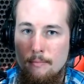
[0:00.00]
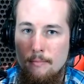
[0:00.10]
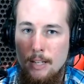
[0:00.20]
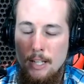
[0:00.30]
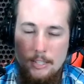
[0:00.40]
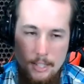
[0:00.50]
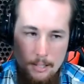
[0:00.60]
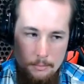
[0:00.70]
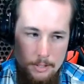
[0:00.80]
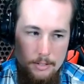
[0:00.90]
He
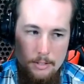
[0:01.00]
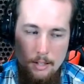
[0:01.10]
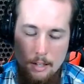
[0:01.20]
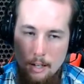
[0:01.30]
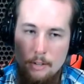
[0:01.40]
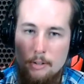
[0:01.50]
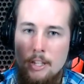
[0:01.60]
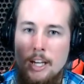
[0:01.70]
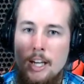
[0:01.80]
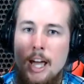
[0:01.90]
seems
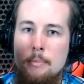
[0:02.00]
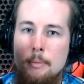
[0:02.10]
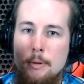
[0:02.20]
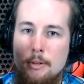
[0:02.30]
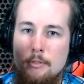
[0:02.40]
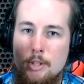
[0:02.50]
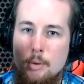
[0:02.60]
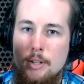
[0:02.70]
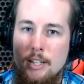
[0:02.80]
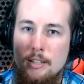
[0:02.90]
utterly incapable of
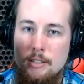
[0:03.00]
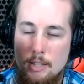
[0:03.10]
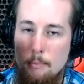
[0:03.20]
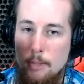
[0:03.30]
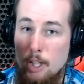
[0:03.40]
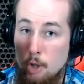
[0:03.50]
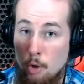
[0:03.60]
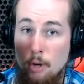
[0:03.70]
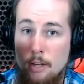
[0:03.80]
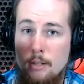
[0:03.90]
doing something
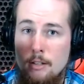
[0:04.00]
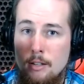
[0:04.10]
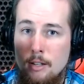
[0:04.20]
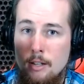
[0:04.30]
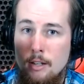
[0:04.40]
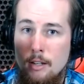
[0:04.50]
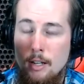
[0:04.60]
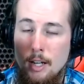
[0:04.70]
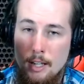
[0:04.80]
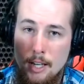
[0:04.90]
good
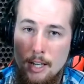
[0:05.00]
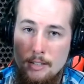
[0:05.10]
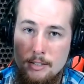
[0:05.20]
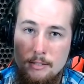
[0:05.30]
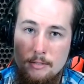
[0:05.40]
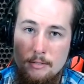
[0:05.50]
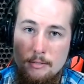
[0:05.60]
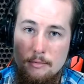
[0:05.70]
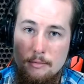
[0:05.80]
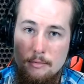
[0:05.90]
unless
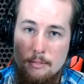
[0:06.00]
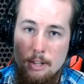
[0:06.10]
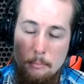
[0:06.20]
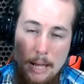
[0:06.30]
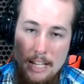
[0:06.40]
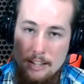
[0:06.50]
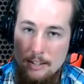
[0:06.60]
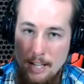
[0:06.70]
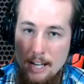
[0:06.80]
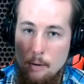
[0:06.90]
the main
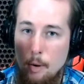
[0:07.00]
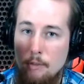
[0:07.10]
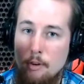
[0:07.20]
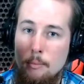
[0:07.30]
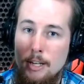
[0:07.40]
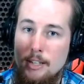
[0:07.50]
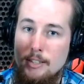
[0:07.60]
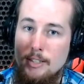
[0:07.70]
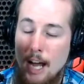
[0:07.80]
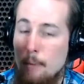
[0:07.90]
takeaway from it
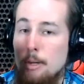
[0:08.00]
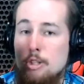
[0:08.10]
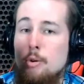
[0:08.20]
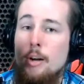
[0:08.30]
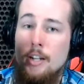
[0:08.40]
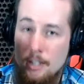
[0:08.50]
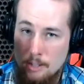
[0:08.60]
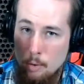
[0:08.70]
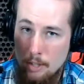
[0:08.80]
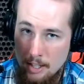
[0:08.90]
is how much credit he's
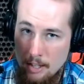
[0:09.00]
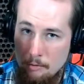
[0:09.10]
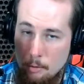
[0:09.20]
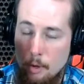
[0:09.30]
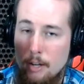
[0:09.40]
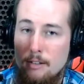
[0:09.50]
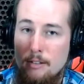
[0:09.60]
going to get for it.